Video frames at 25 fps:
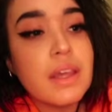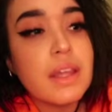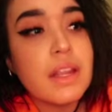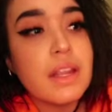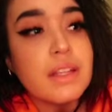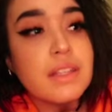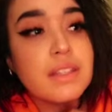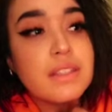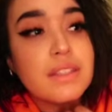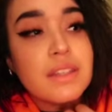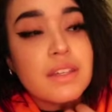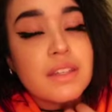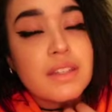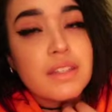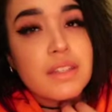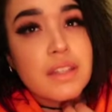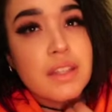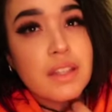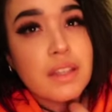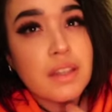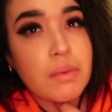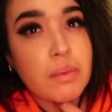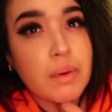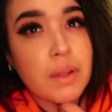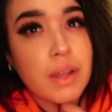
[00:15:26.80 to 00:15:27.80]
it's, like,
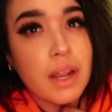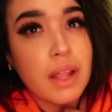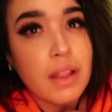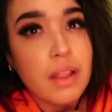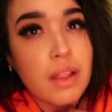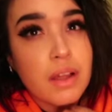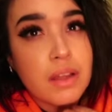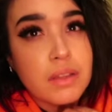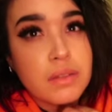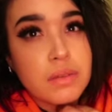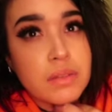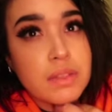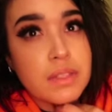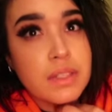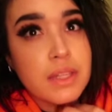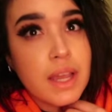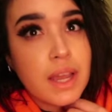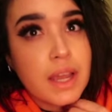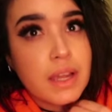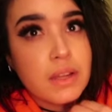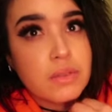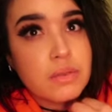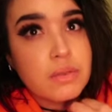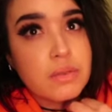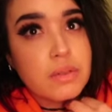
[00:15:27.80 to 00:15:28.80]
the one I lost was the
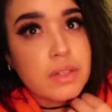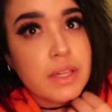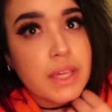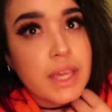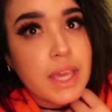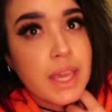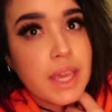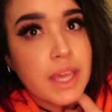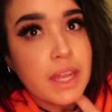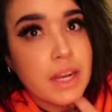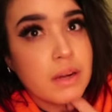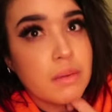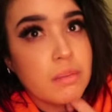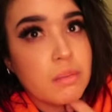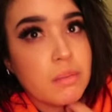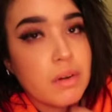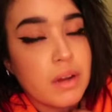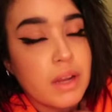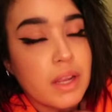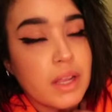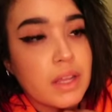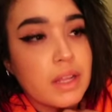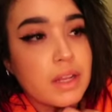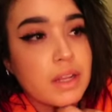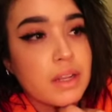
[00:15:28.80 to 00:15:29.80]
actual, like, Canon
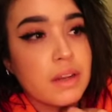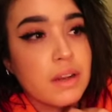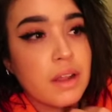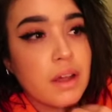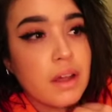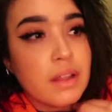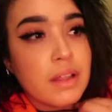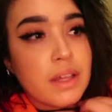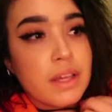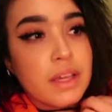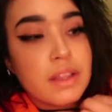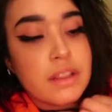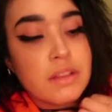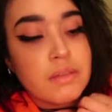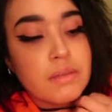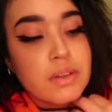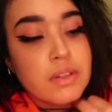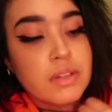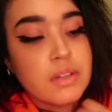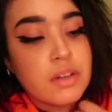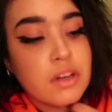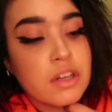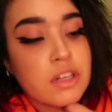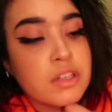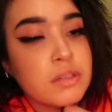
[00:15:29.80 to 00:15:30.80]
brand and not, like, the
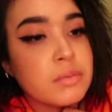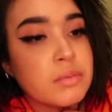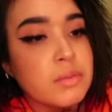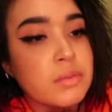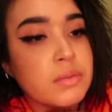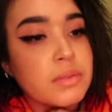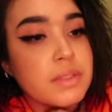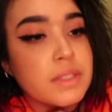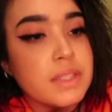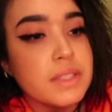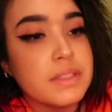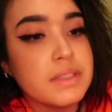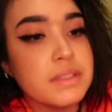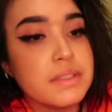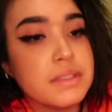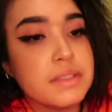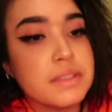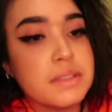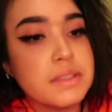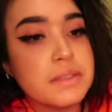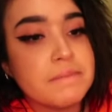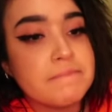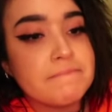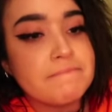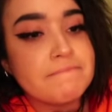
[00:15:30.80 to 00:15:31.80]
rechargeable
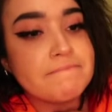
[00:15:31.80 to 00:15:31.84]
ones.